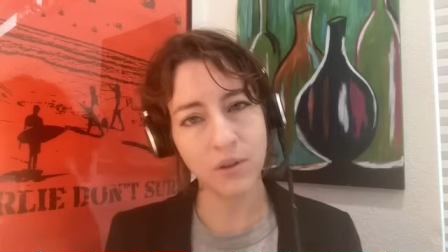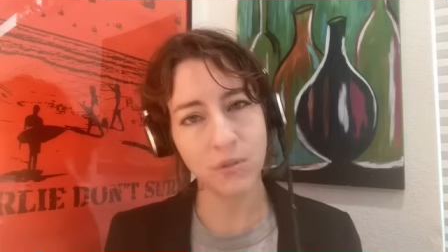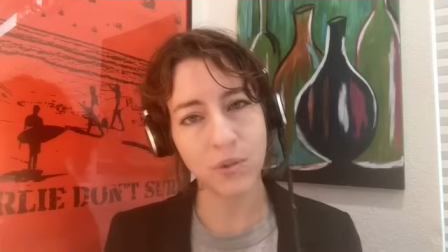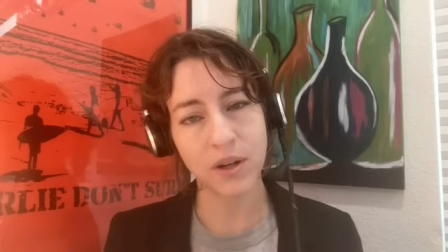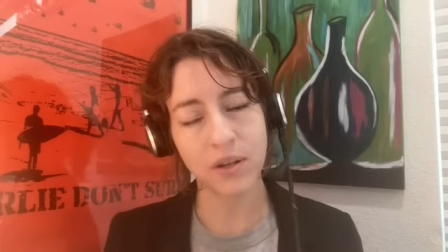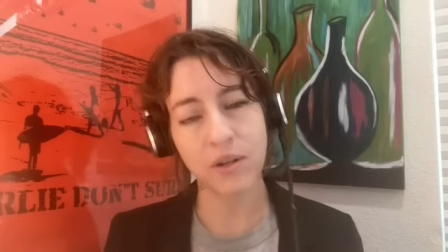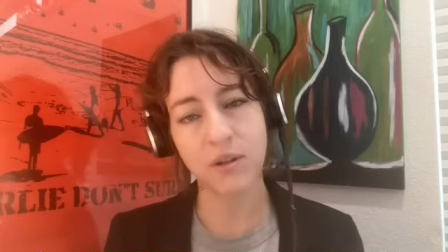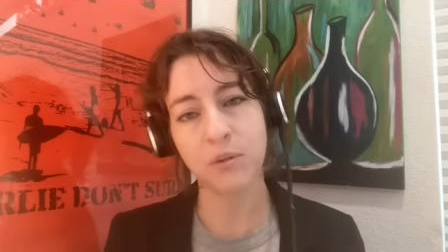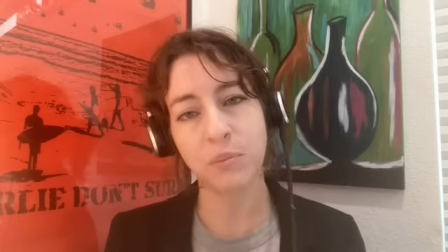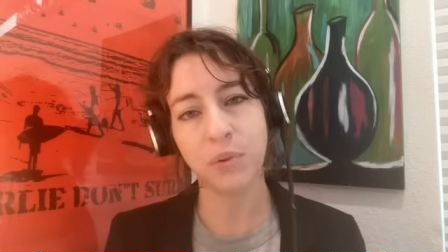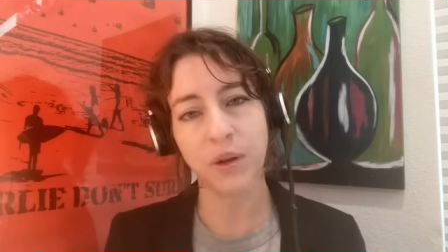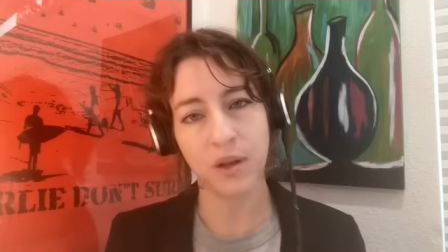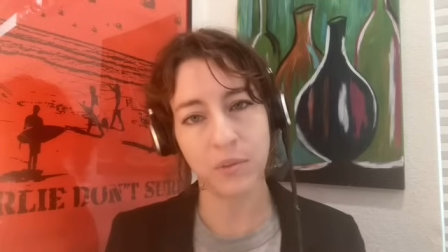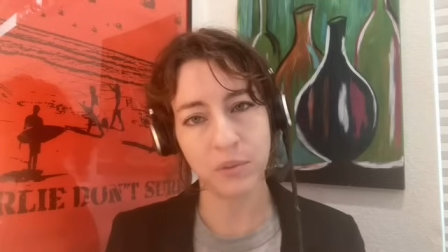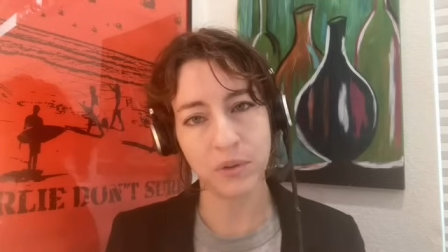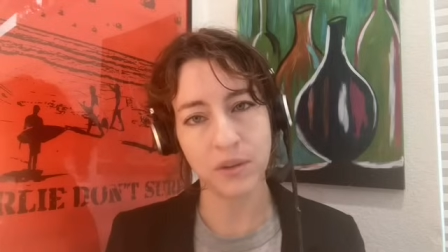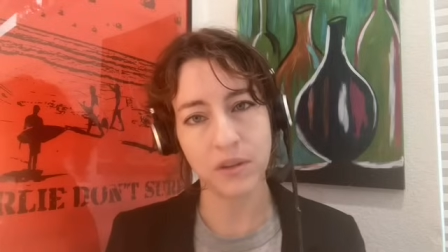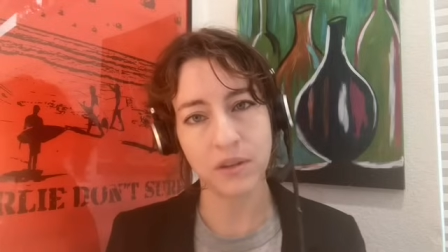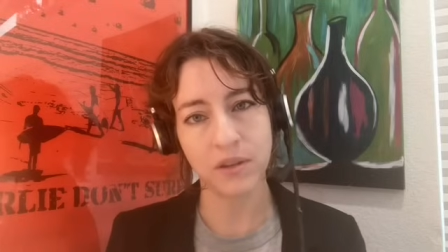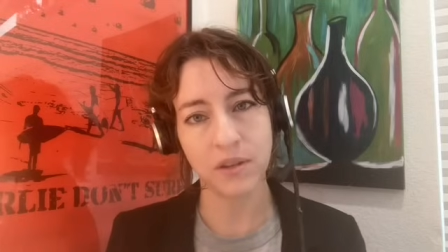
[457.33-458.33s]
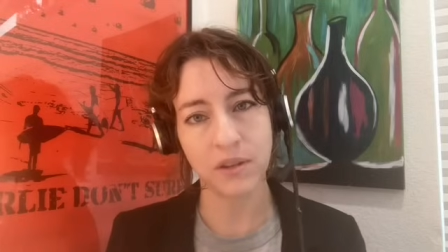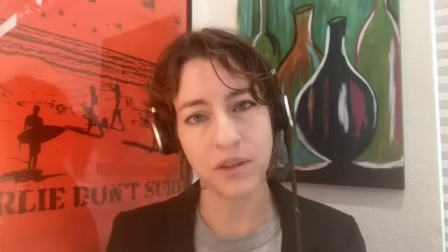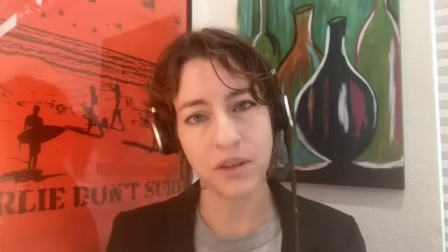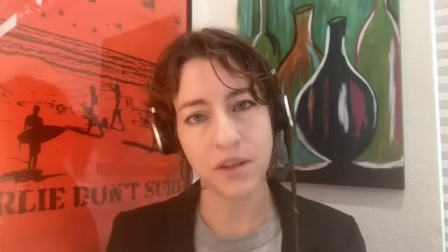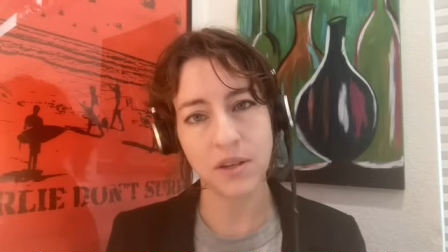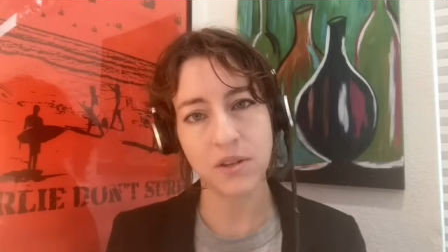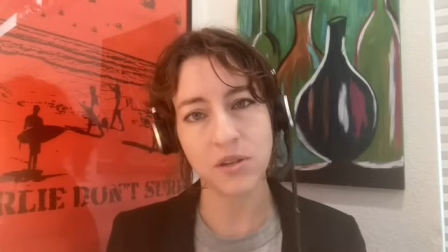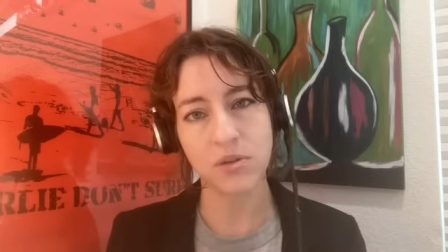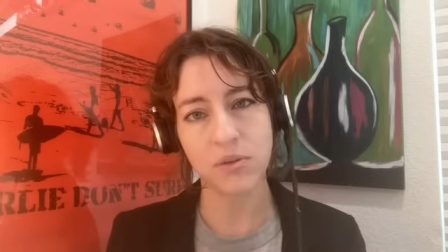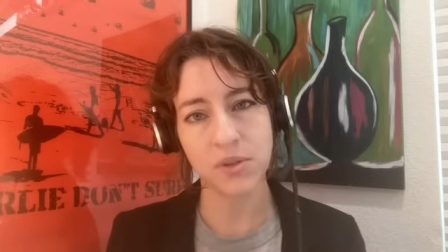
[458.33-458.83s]
the record
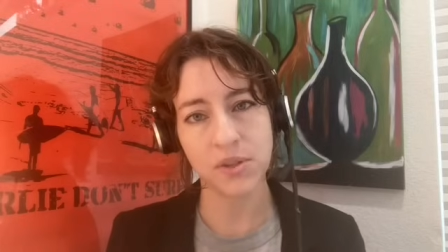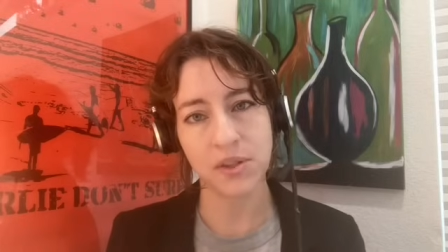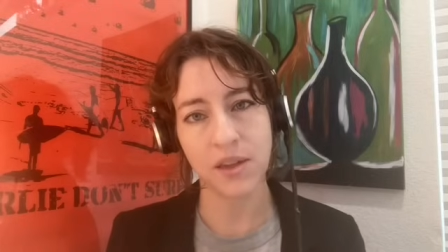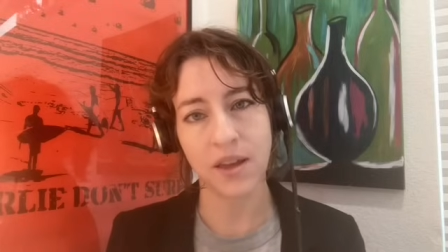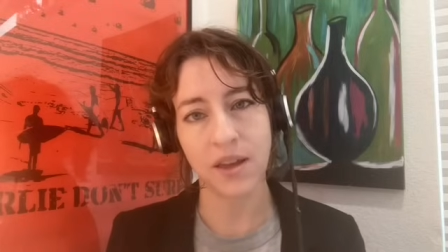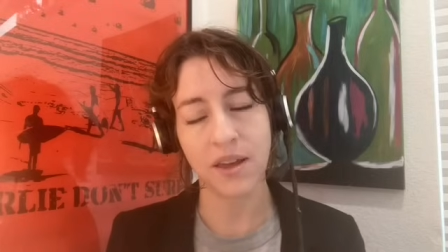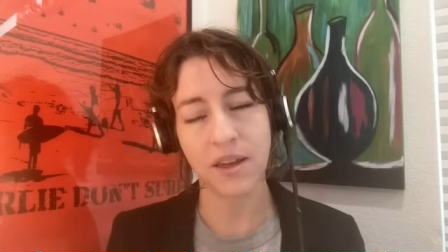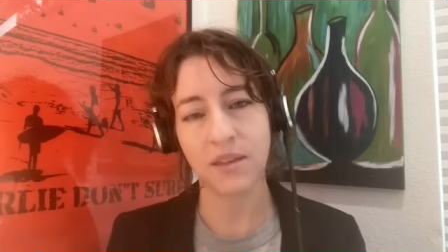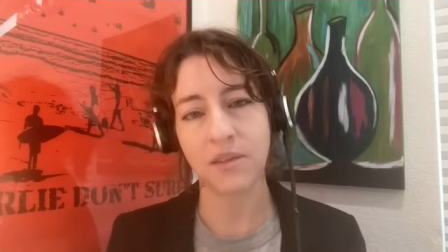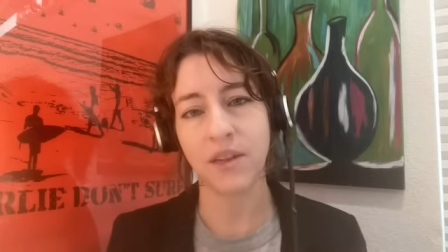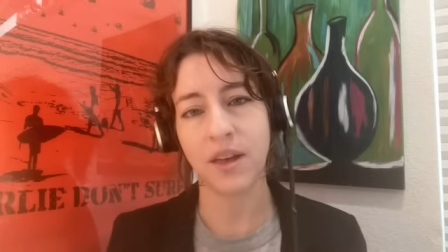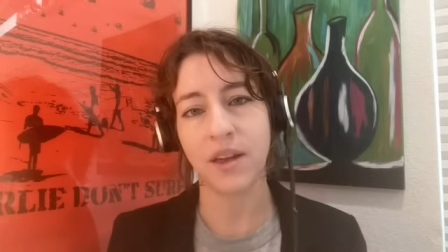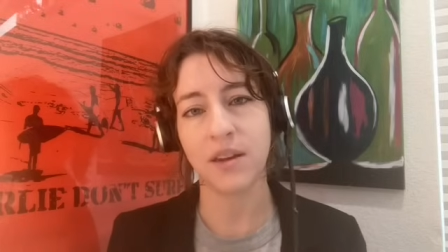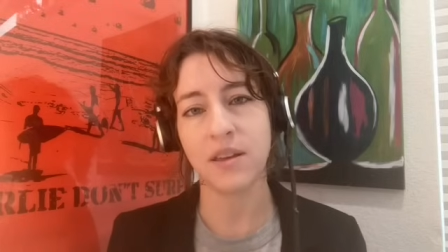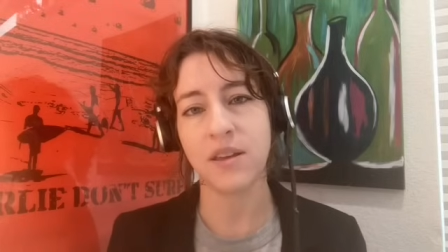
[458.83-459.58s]
publicly to say that